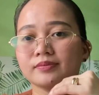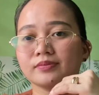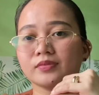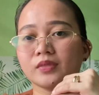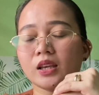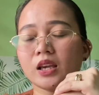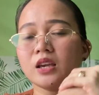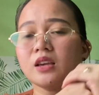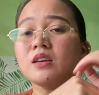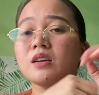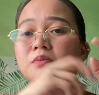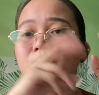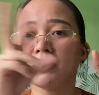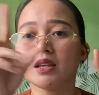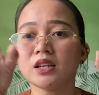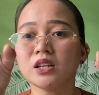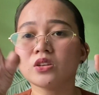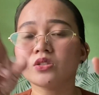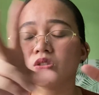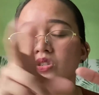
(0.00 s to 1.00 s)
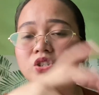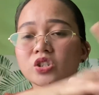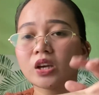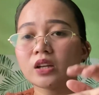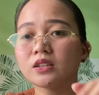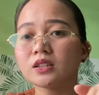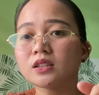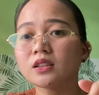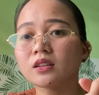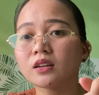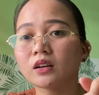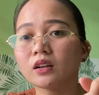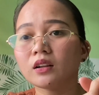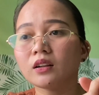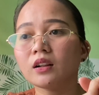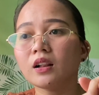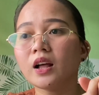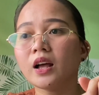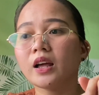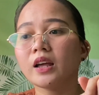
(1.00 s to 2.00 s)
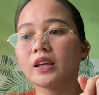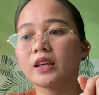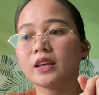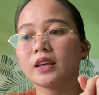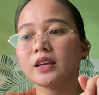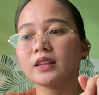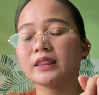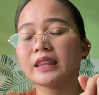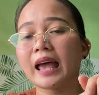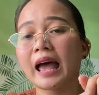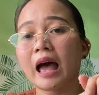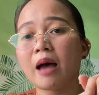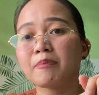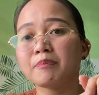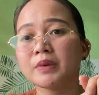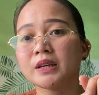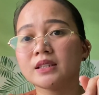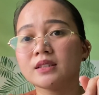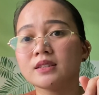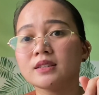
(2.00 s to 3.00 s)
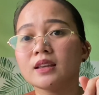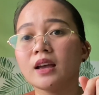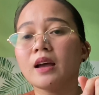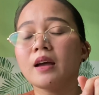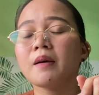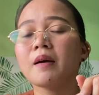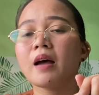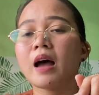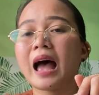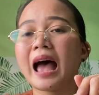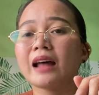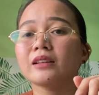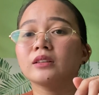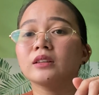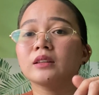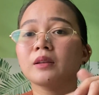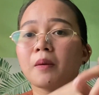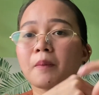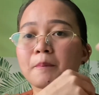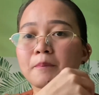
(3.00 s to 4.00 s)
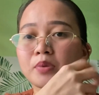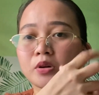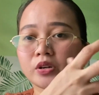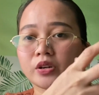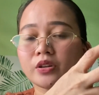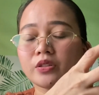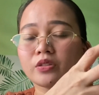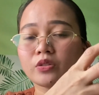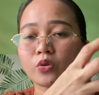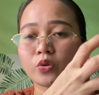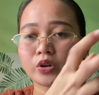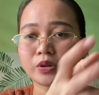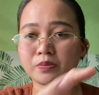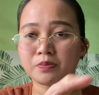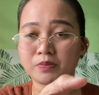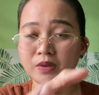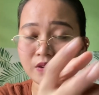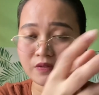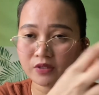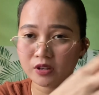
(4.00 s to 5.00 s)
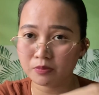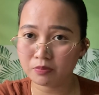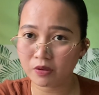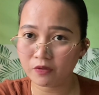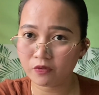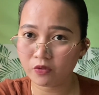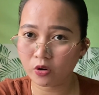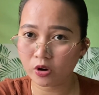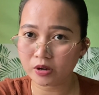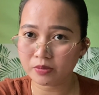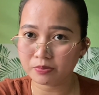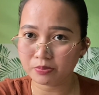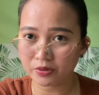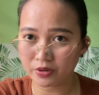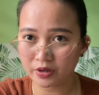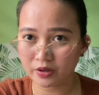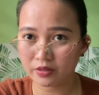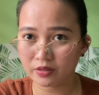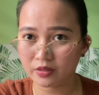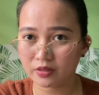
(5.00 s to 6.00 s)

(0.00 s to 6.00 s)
Okay, meaning congenital, it happened at birth or even before birth.